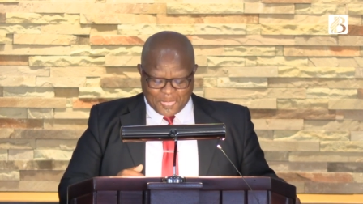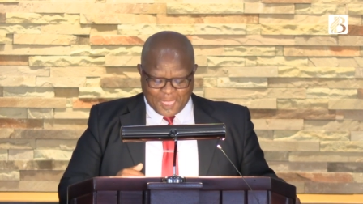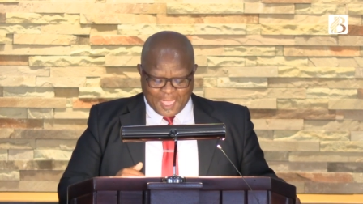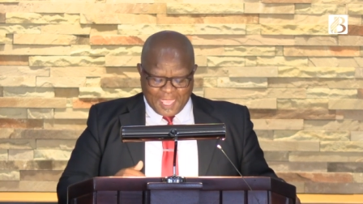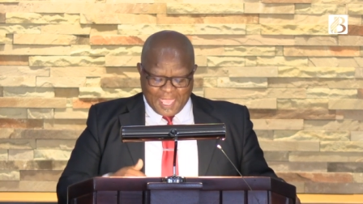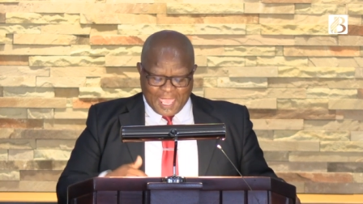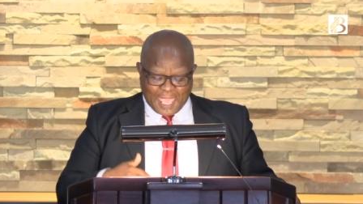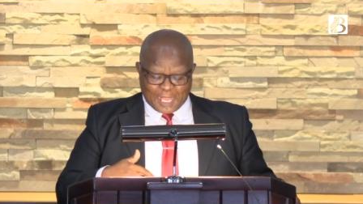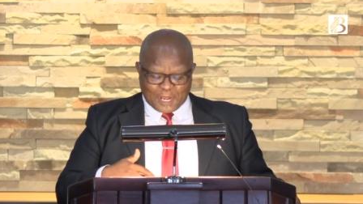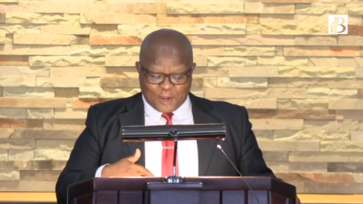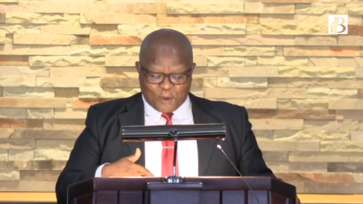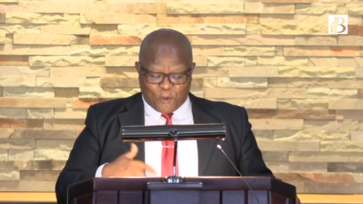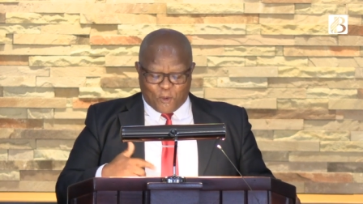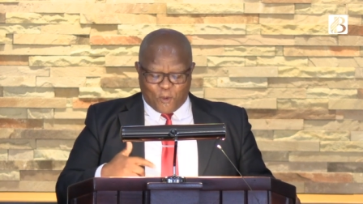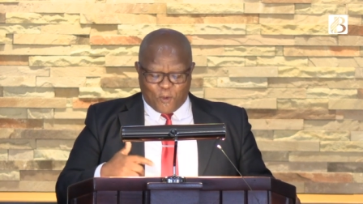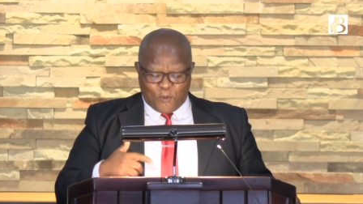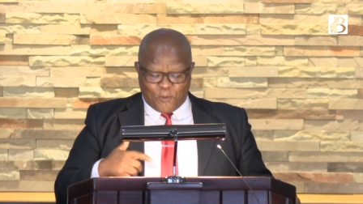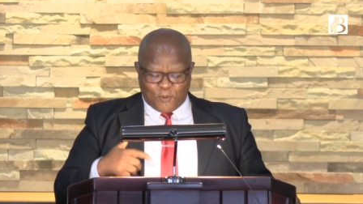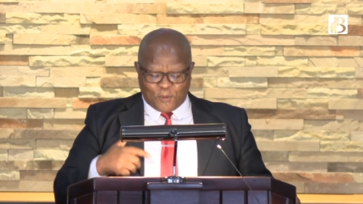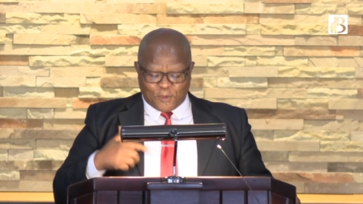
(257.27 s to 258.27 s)
and
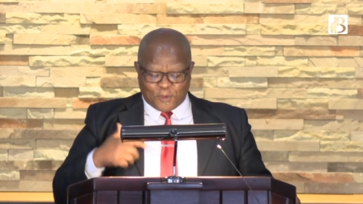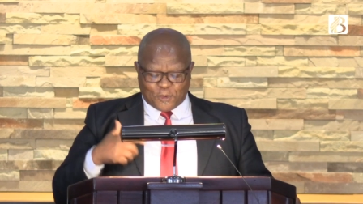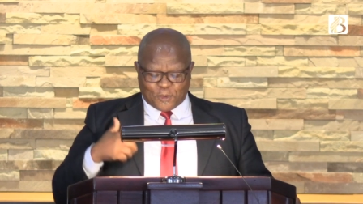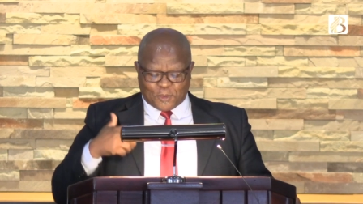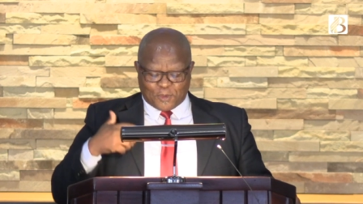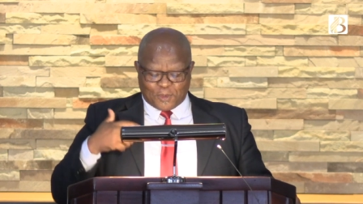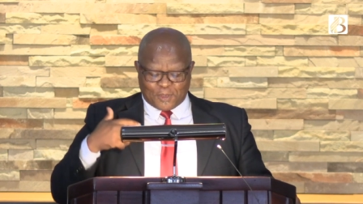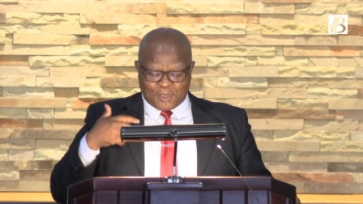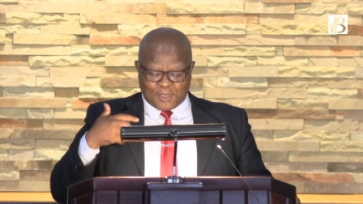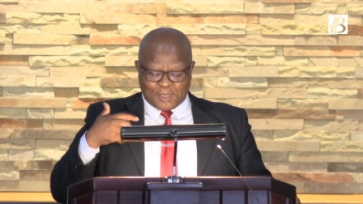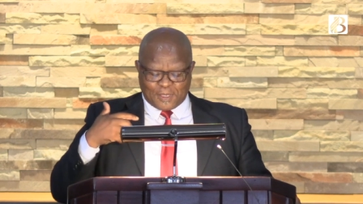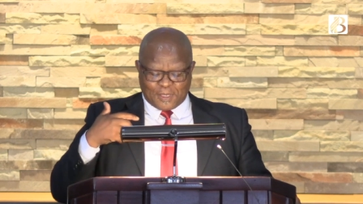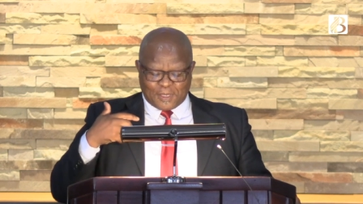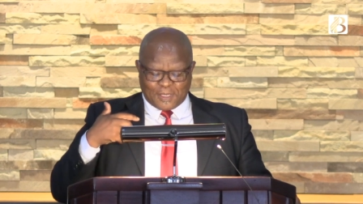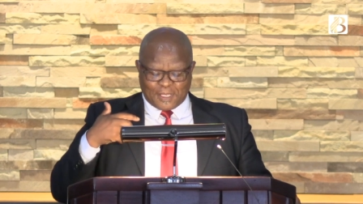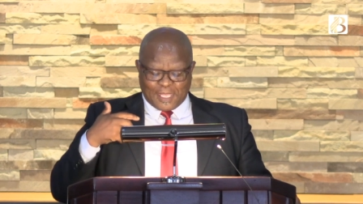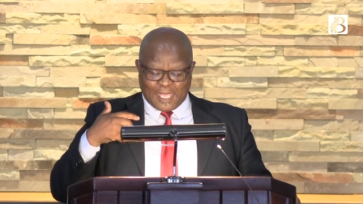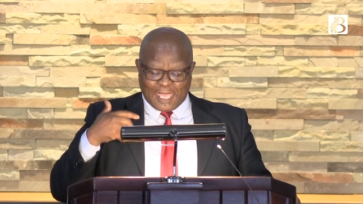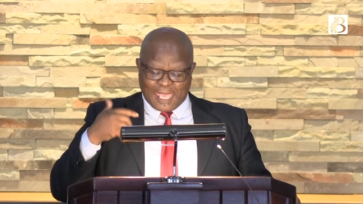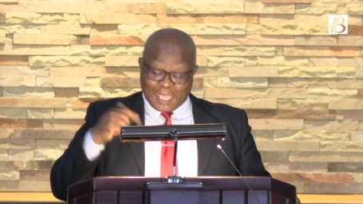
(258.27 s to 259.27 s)
all
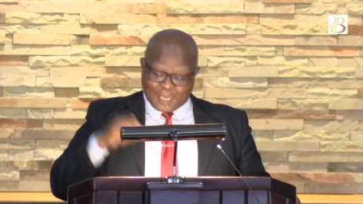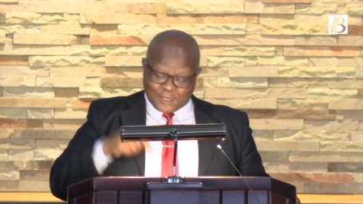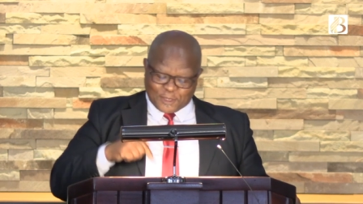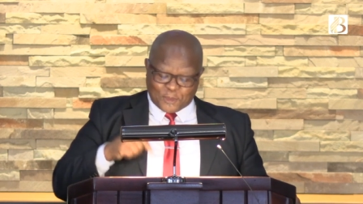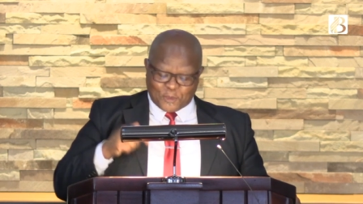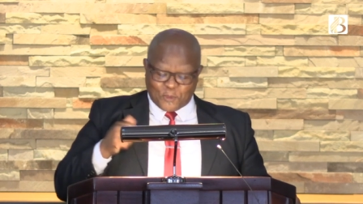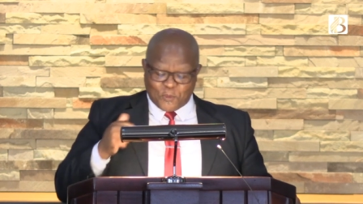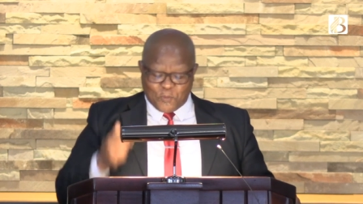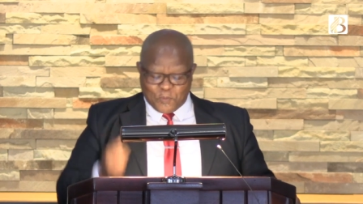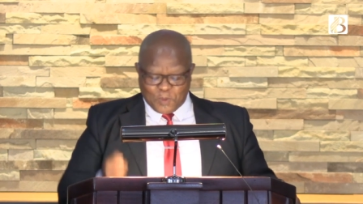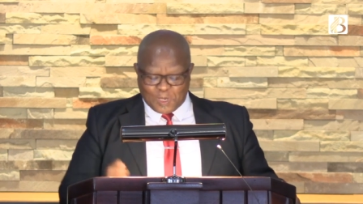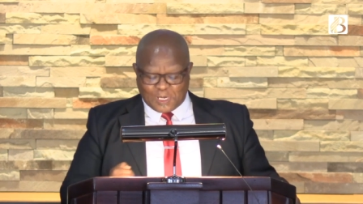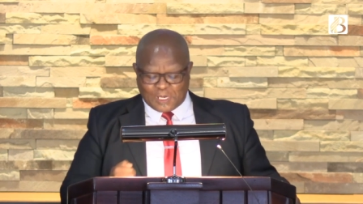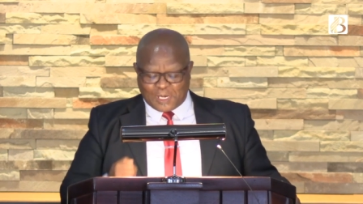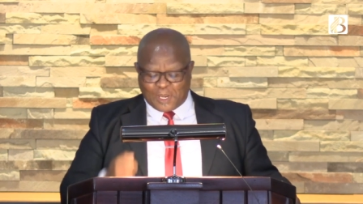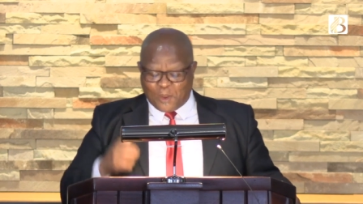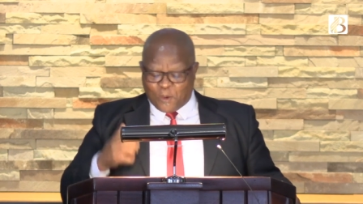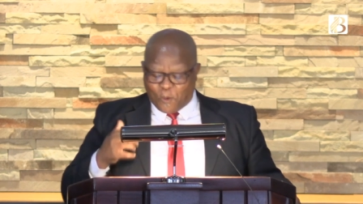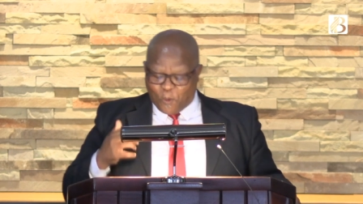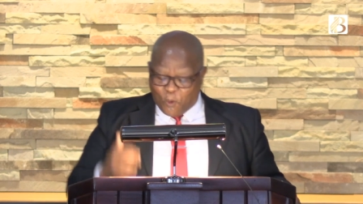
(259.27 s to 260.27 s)
and you will
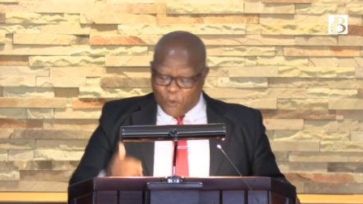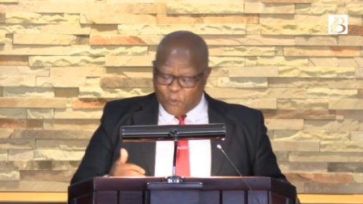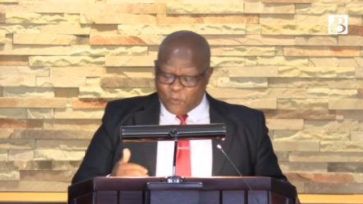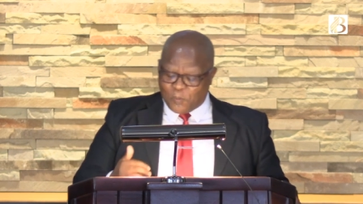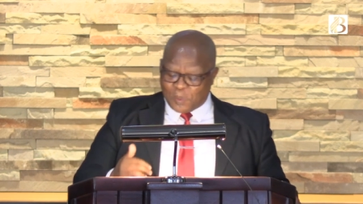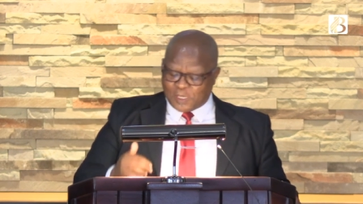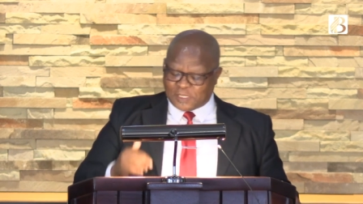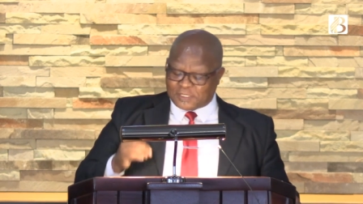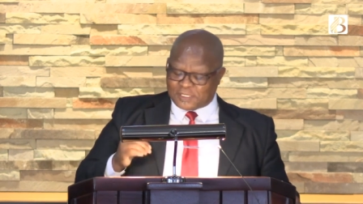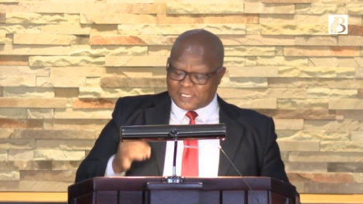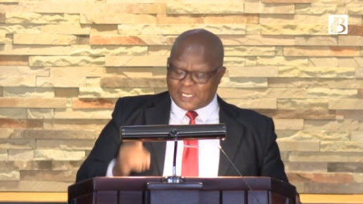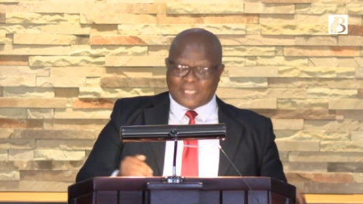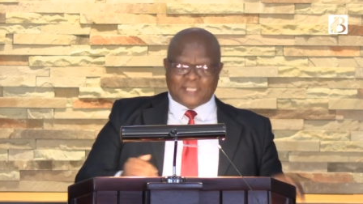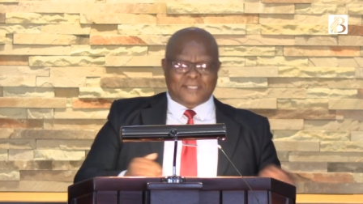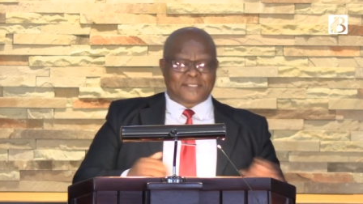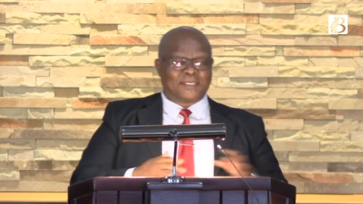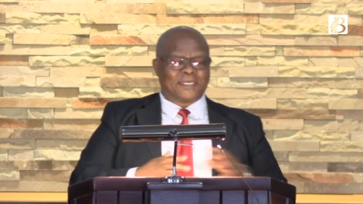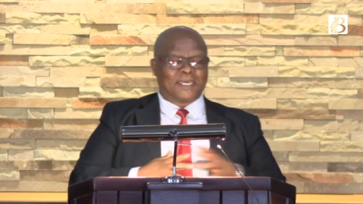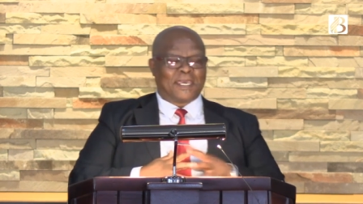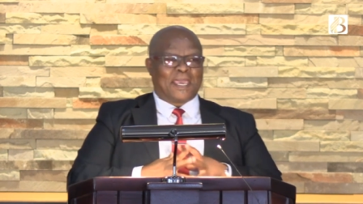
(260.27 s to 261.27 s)
always
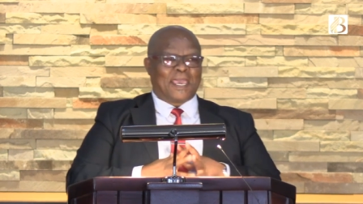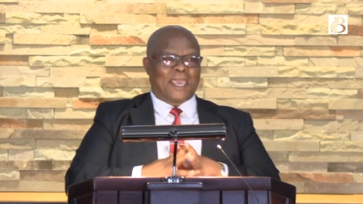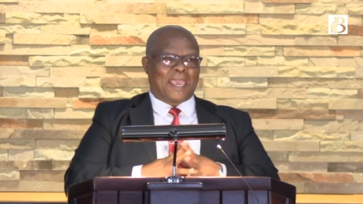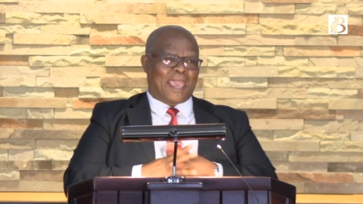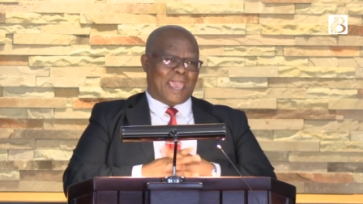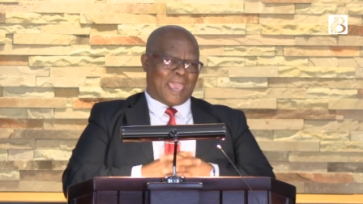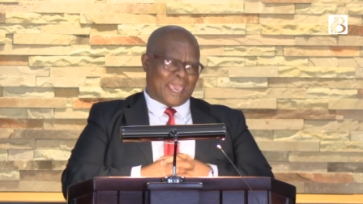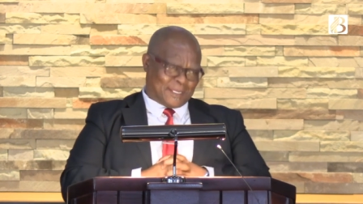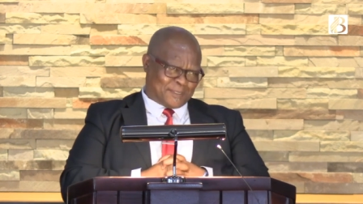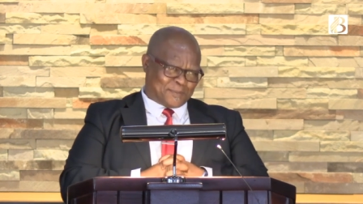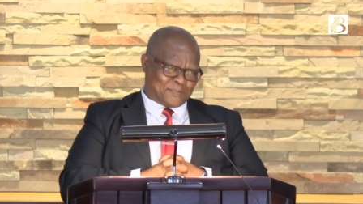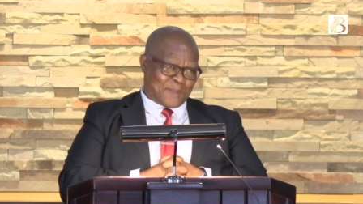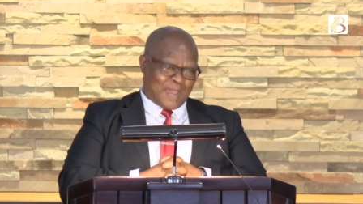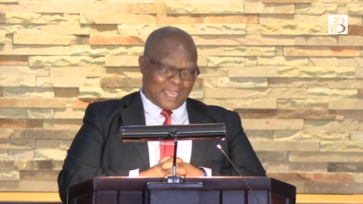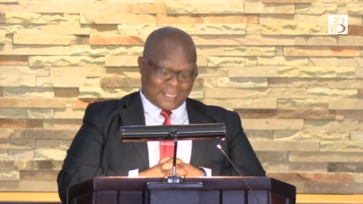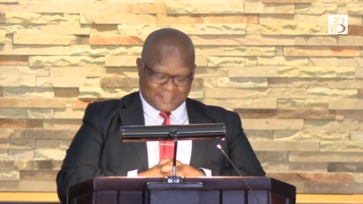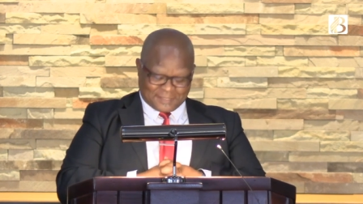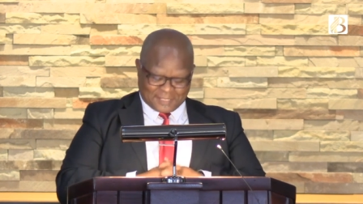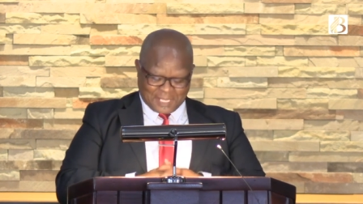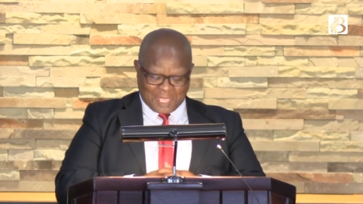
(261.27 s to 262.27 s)
eat at my
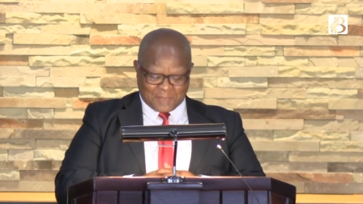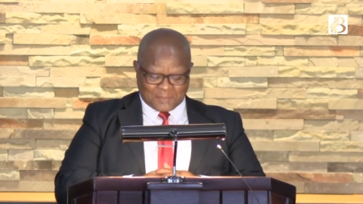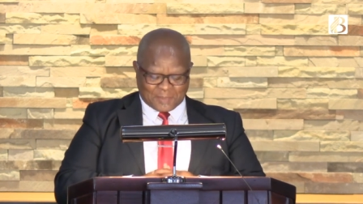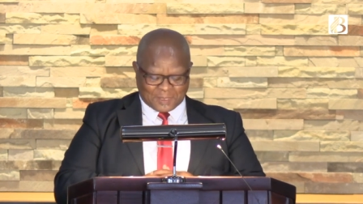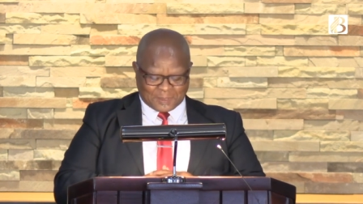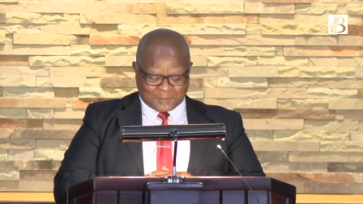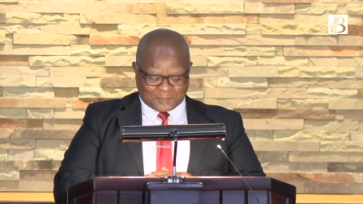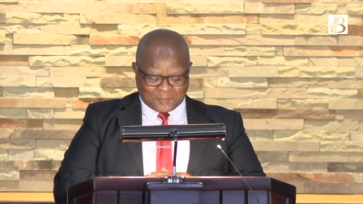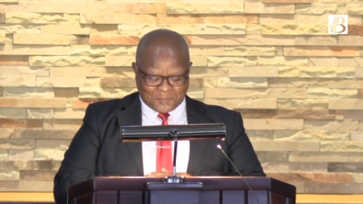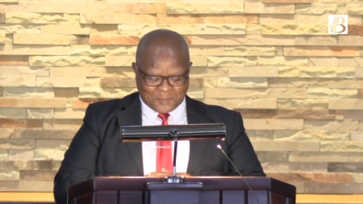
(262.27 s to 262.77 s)
table.